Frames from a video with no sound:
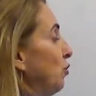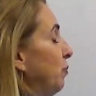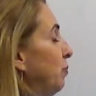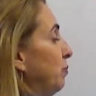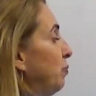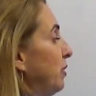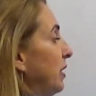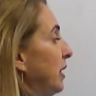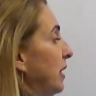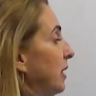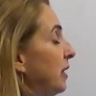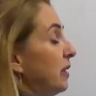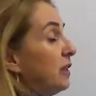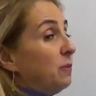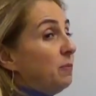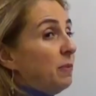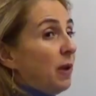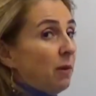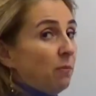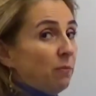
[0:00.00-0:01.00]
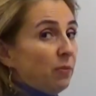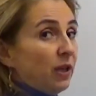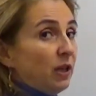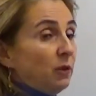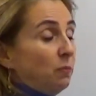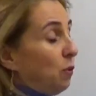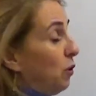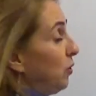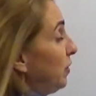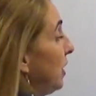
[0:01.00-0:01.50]
bring the membrane
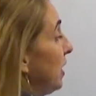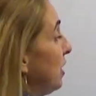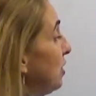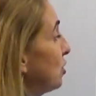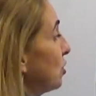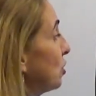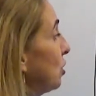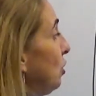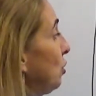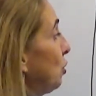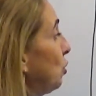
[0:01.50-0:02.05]
potential